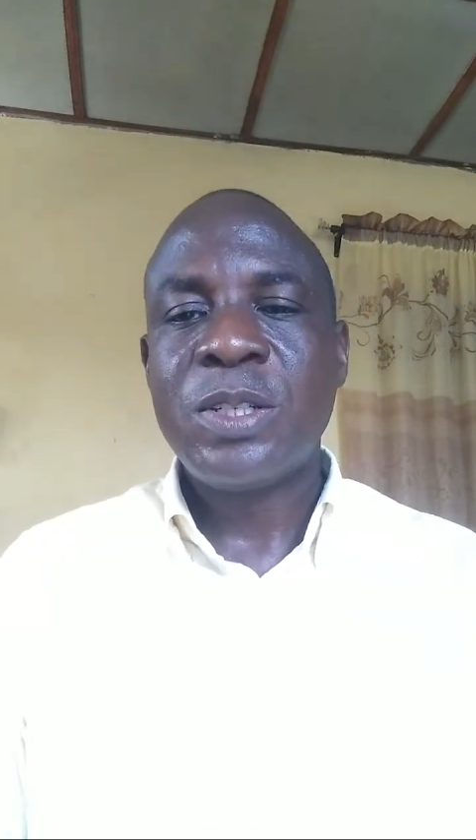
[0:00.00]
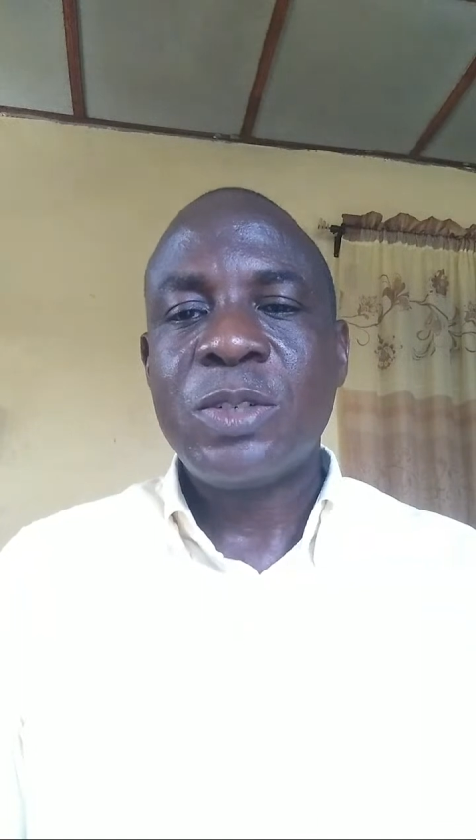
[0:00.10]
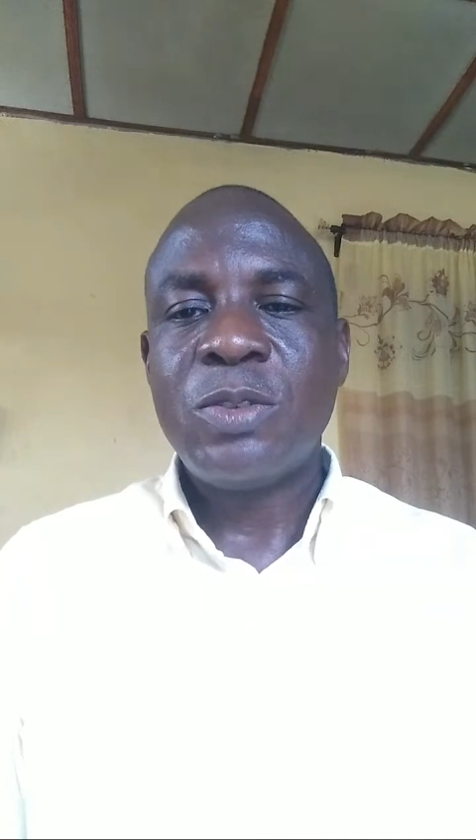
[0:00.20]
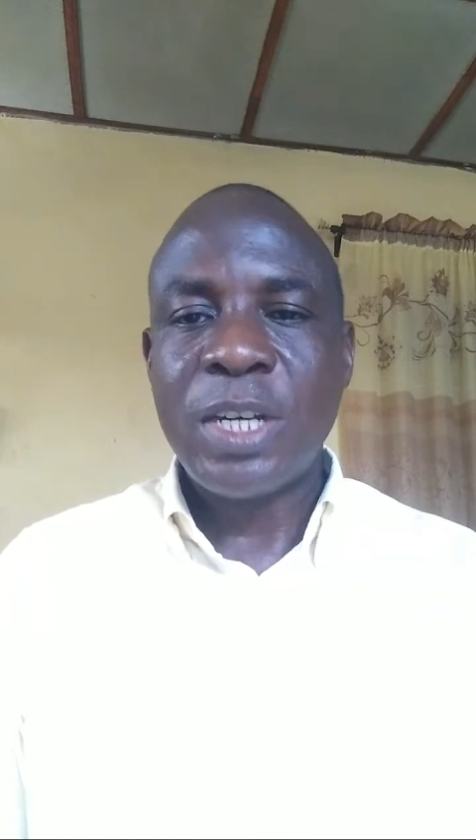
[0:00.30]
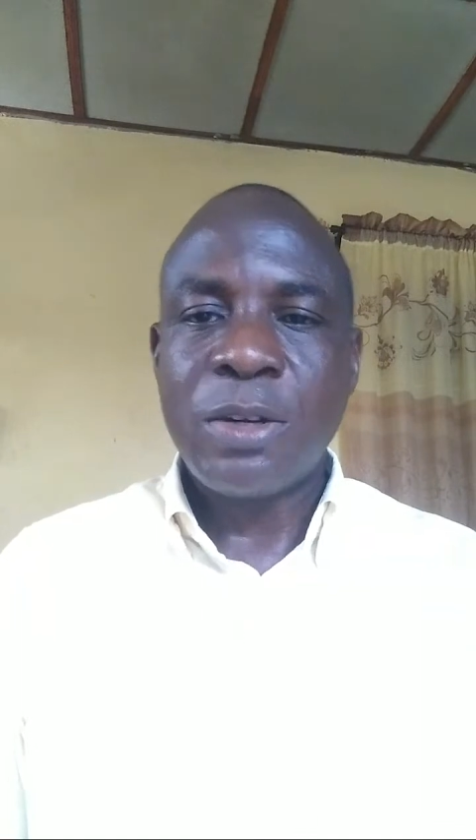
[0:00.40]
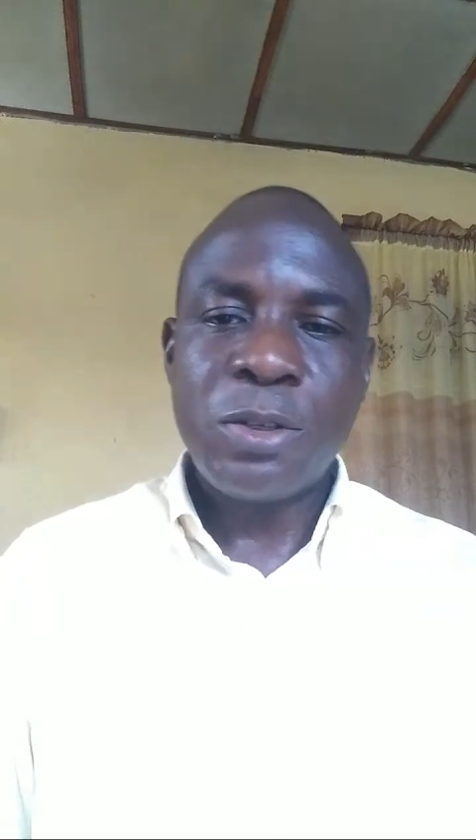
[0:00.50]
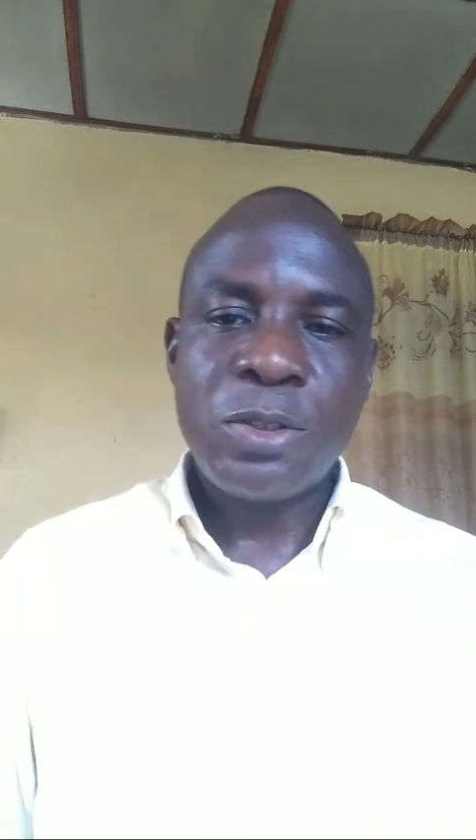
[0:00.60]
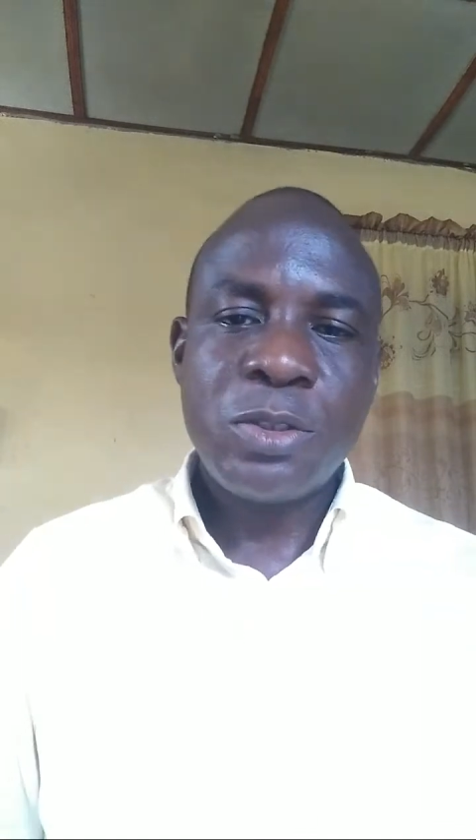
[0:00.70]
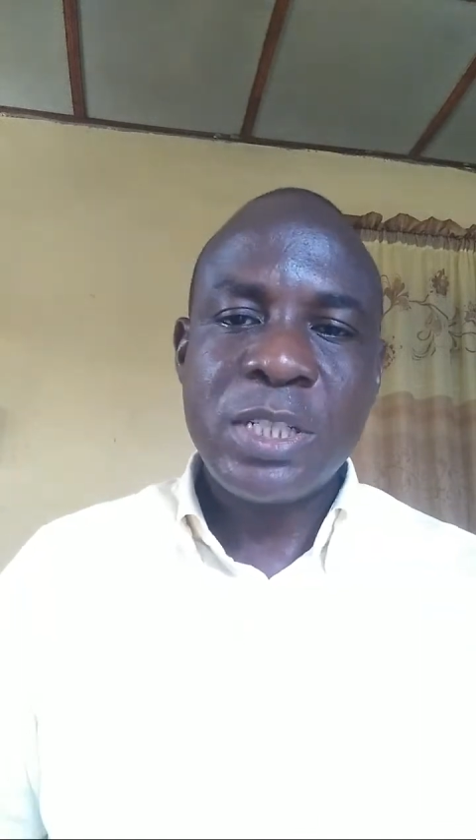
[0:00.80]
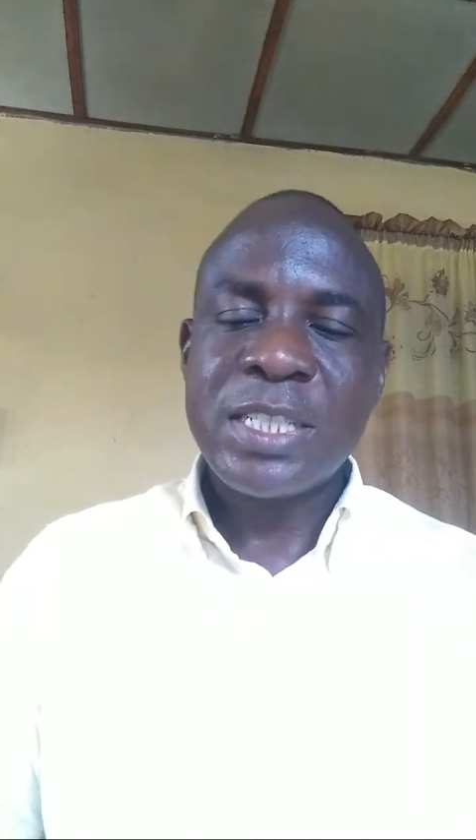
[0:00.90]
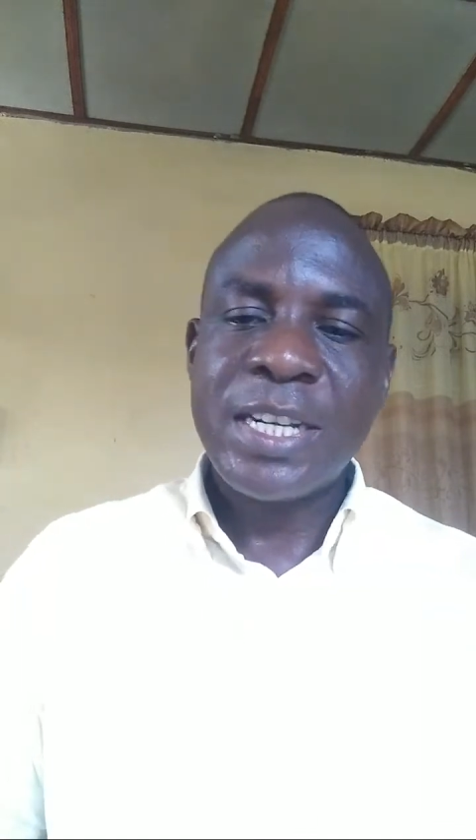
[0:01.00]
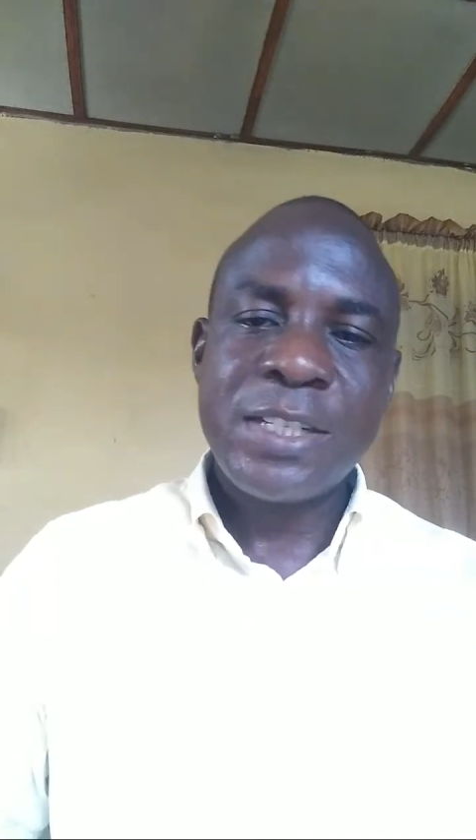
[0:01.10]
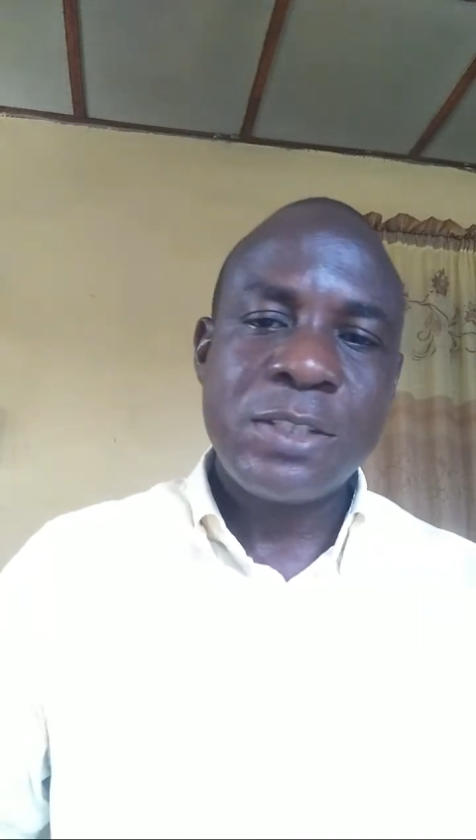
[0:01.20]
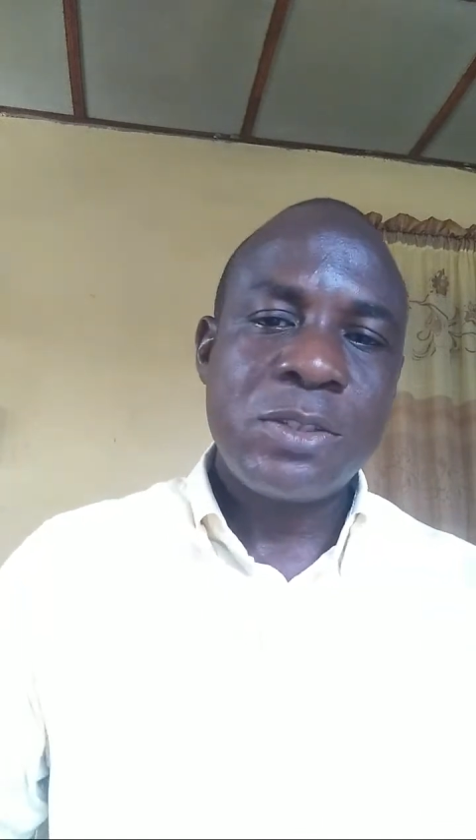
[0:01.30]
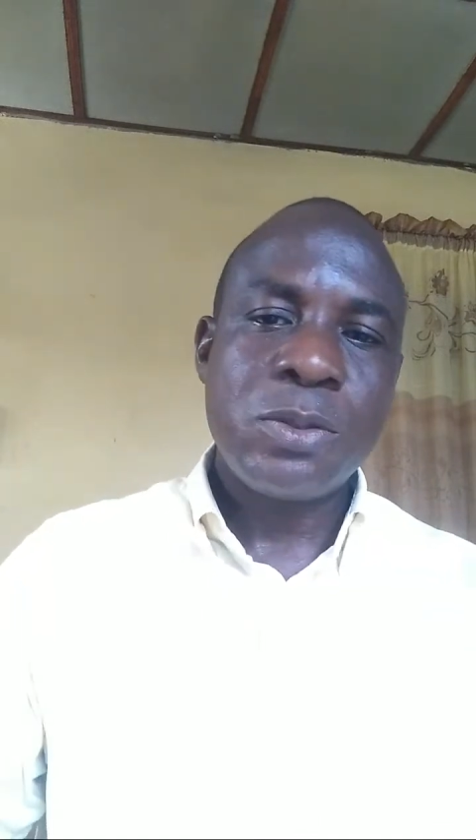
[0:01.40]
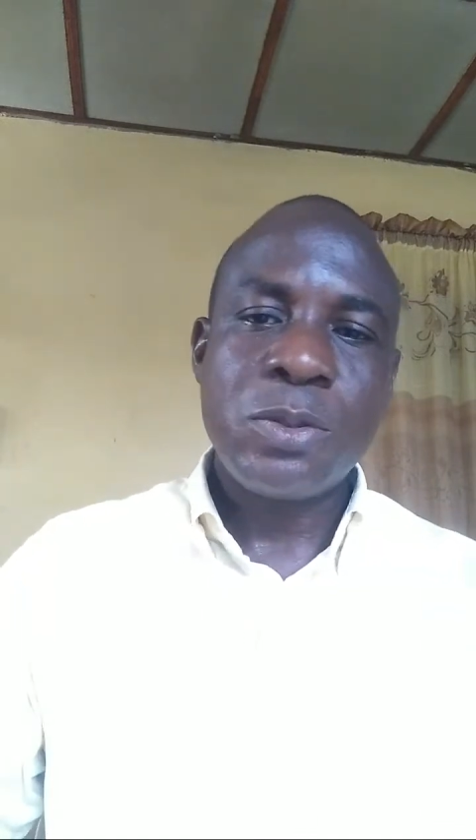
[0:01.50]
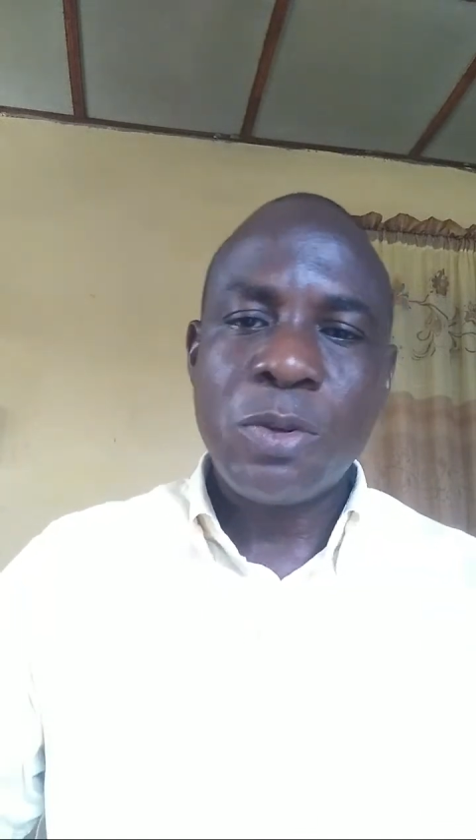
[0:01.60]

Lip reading: you can also decide to